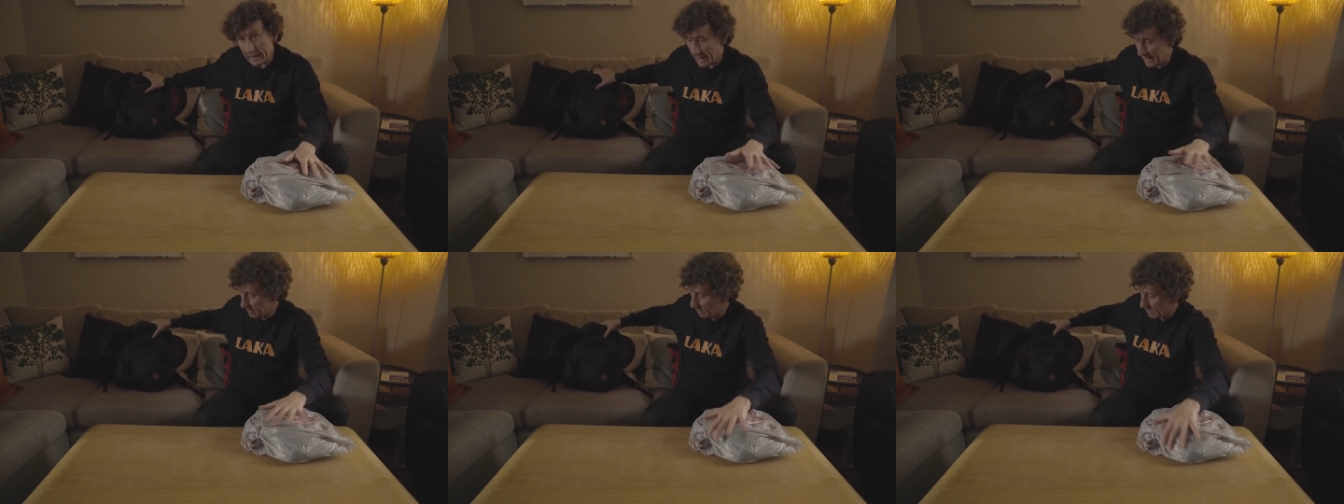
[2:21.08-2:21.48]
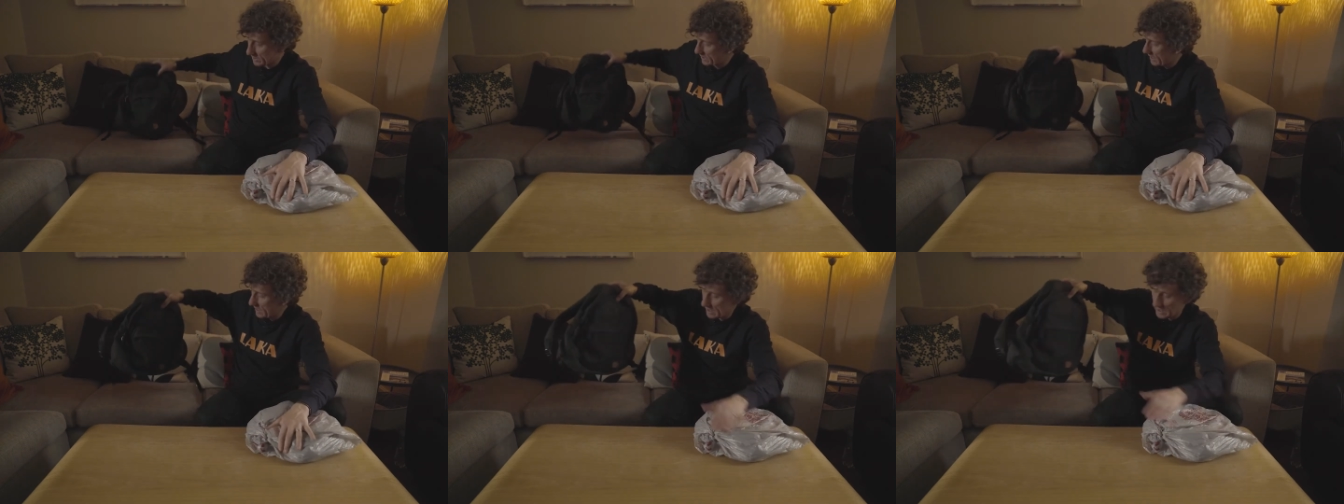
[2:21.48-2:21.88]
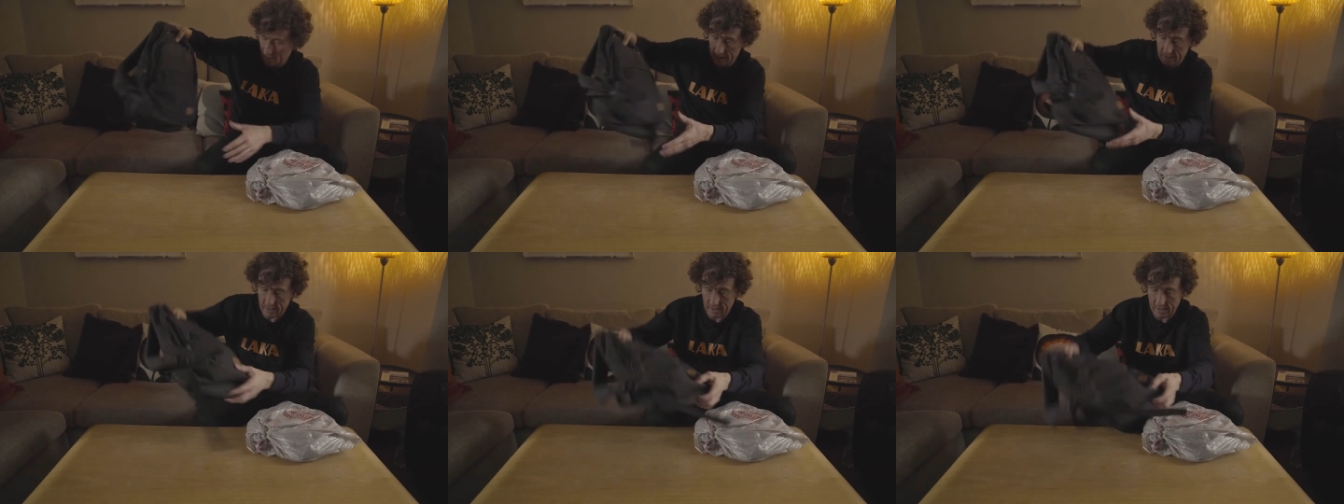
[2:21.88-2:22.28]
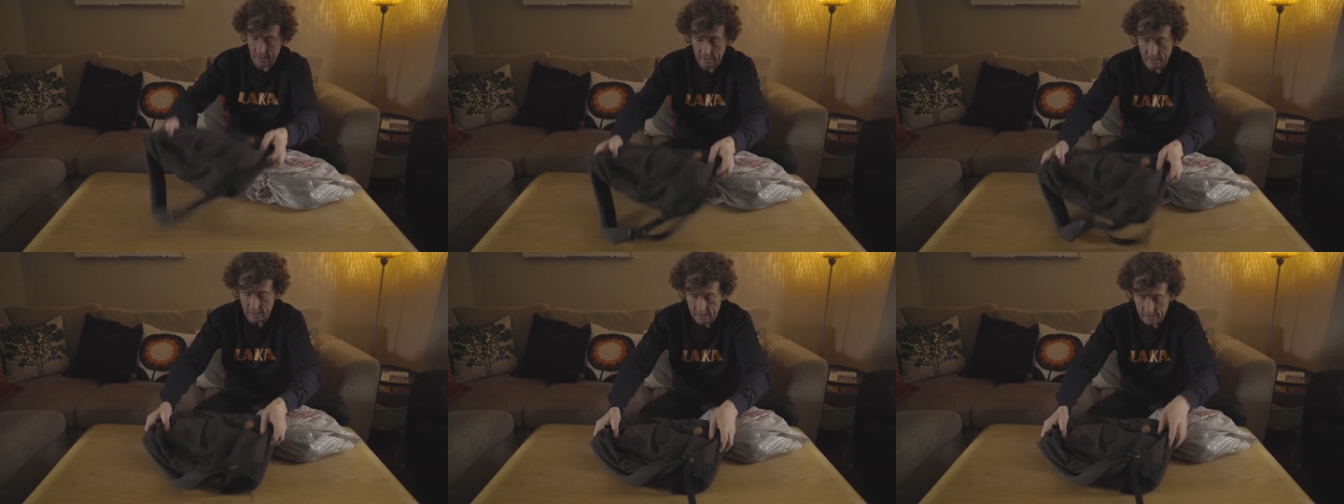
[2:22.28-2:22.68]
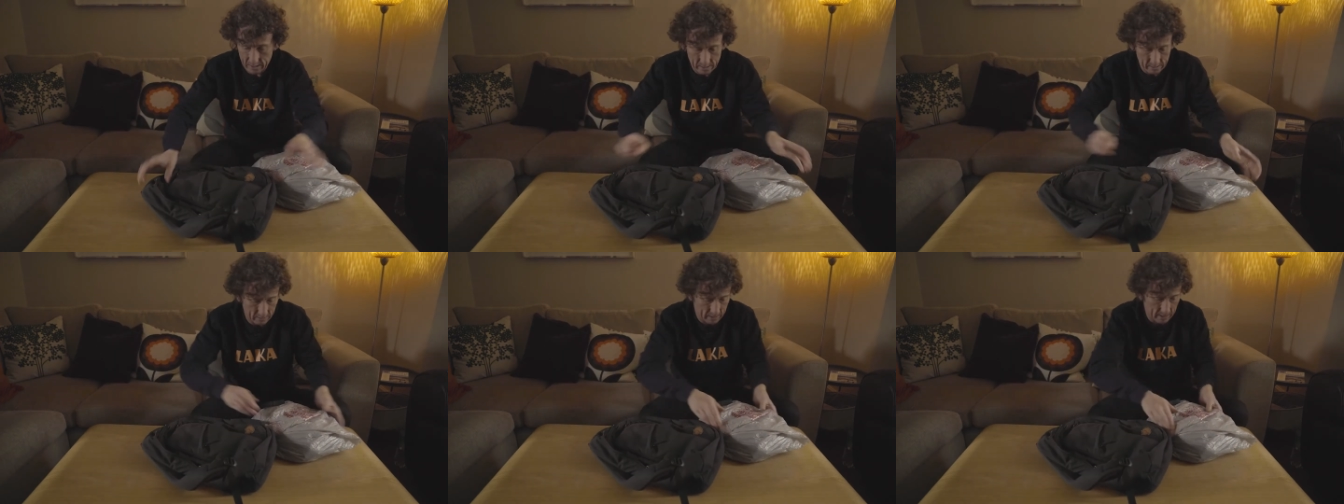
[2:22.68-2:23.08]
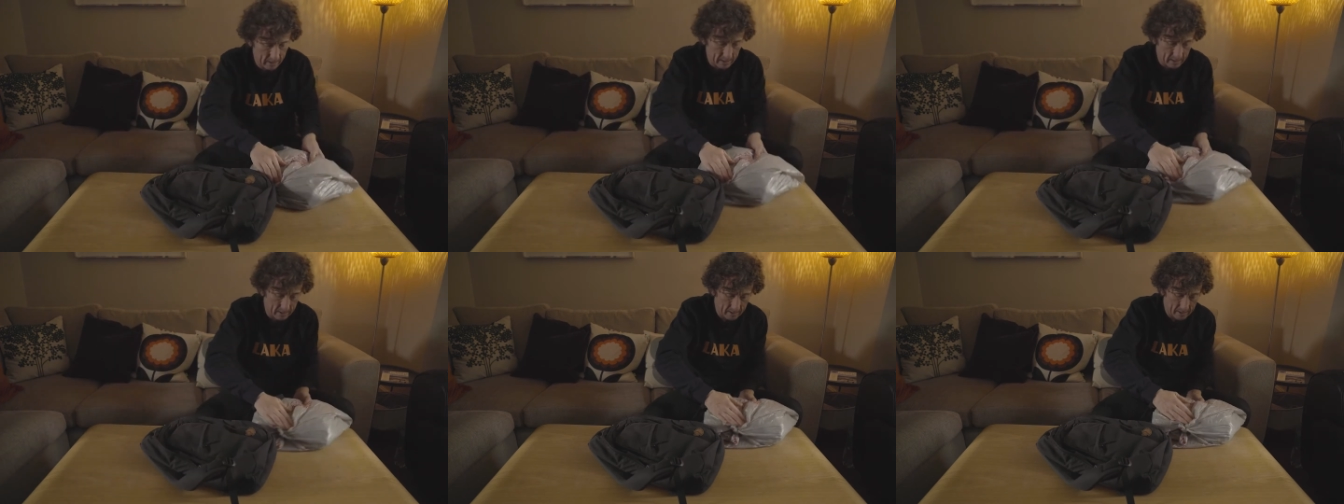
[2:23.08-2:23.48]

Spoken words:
get your rucksack, okay.